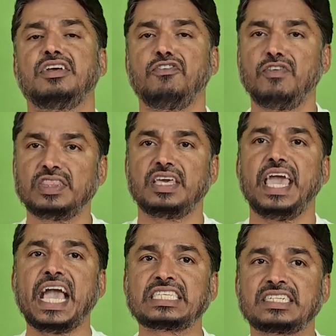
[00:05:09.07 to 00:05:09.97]
with
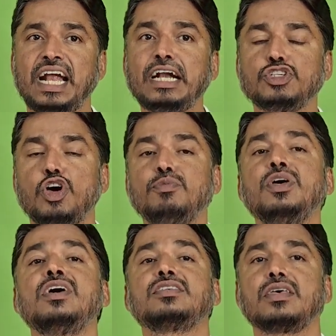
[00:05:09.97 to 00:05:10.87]
extracts of
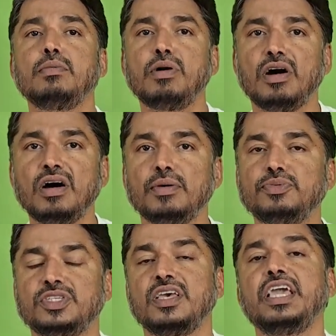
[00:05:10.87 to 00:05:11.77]
some
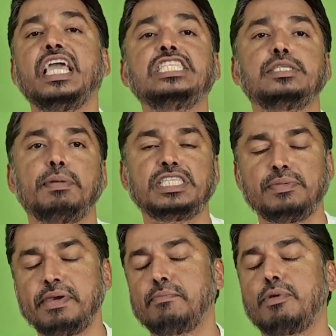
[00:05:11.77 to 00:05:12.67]
herbs in
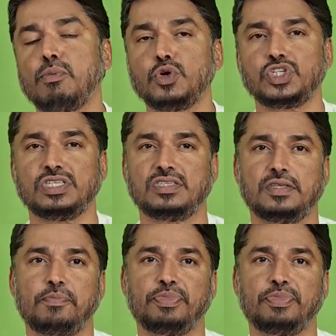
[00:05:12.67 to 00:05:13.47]
specific proportions.